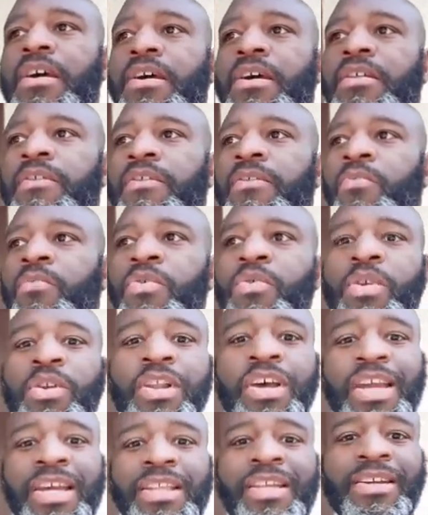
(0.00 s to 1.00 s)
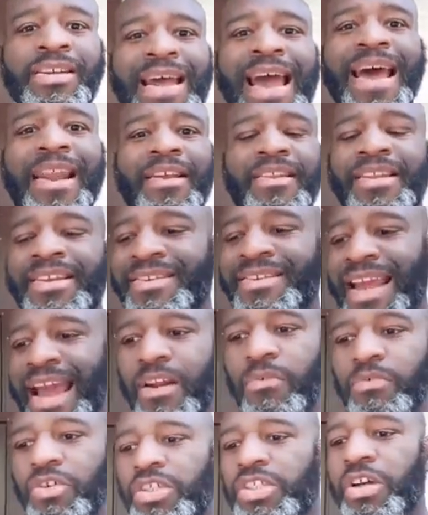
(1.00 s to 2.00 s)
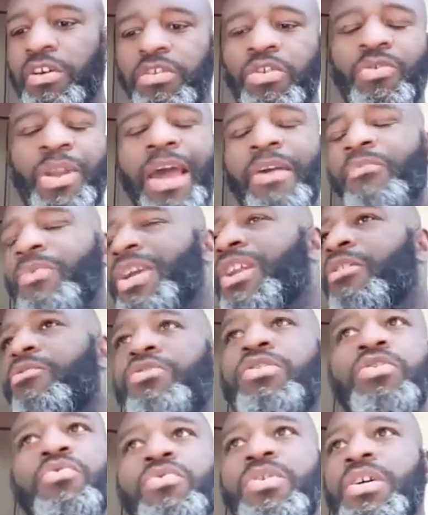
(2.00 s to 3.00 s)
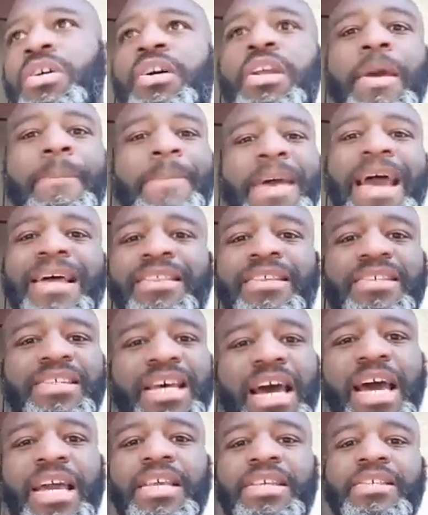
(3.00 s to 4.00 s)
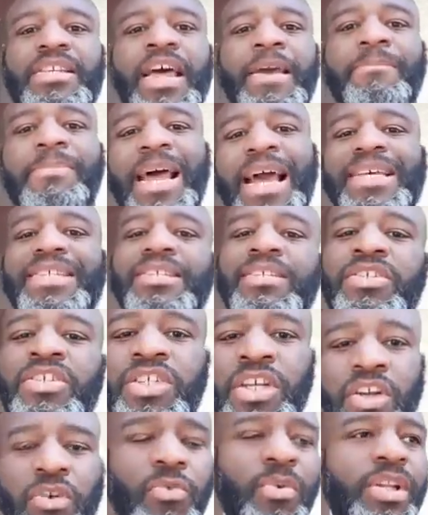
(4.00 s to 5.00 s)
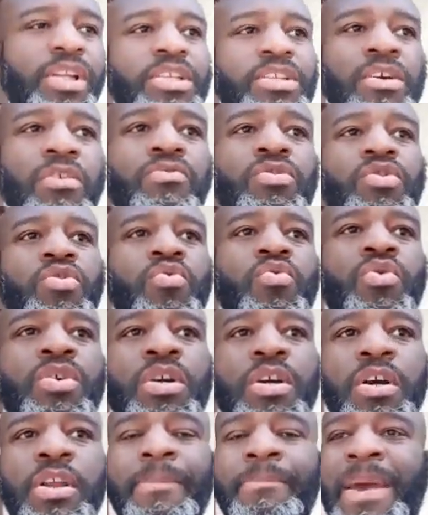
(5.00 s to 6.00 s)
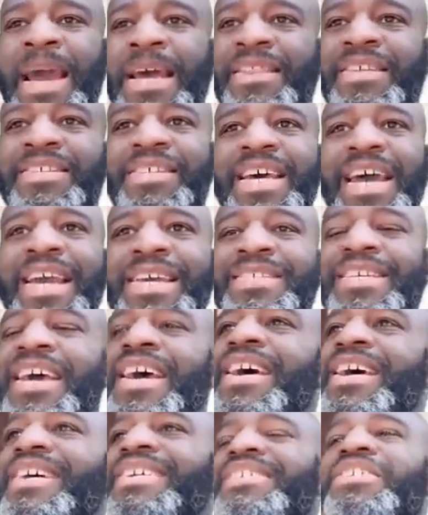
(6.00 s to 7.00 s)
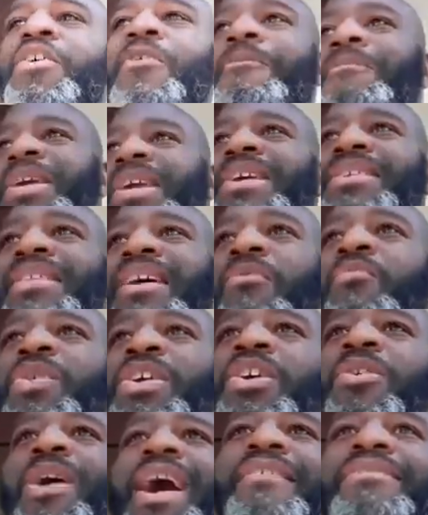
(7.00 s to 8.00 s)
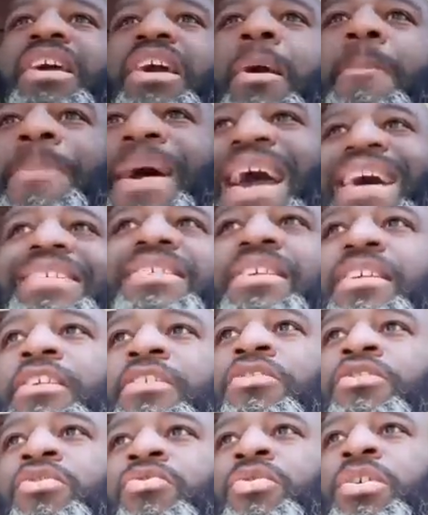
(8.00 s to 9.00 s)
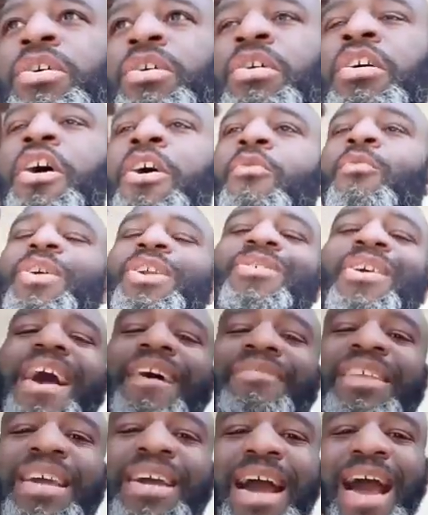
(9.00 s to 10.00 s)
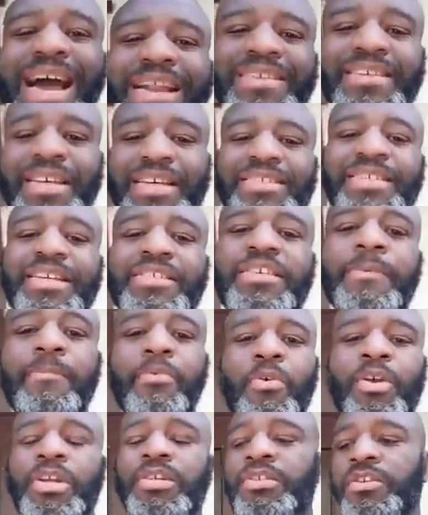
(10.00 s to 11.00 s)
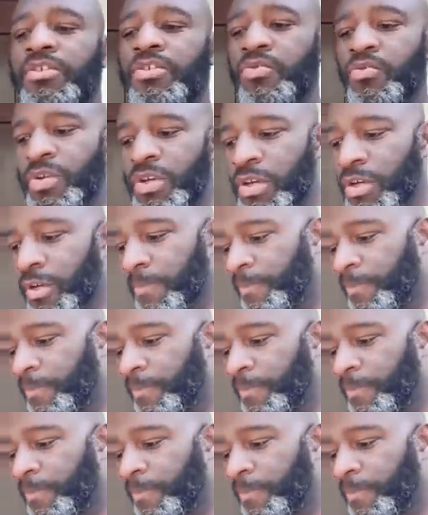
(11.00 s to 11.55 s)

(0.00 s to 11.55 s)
When you look at the data will show you we don't do good in math and science. Blacks generally don't do good in math and science. It don't mean that we don't have the capacity to do good. We don't have the context that support us to do good.